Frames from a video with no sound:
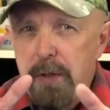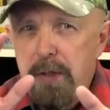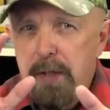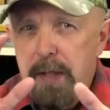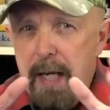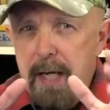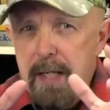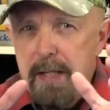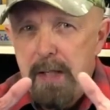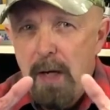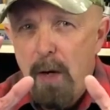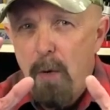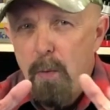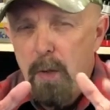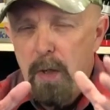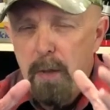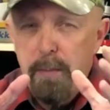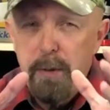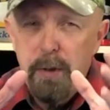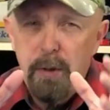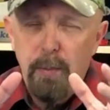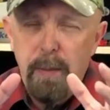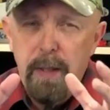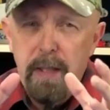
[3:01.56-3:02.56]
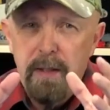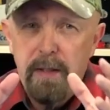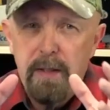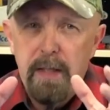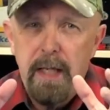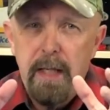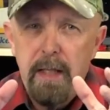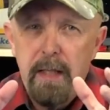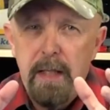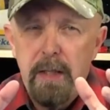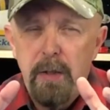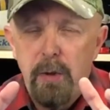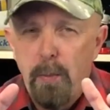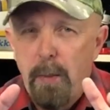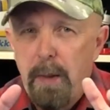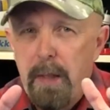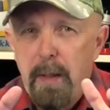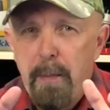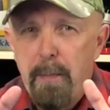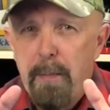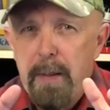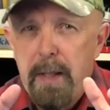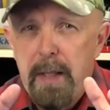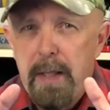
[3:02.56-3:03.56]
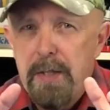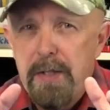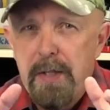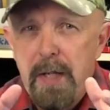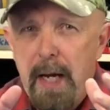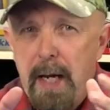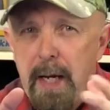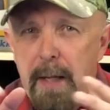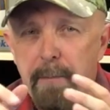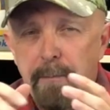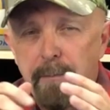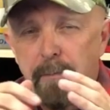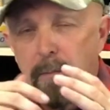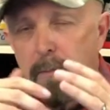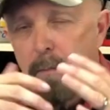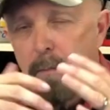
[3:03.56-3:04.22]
you stay somewhere between 10 and 20 PSI,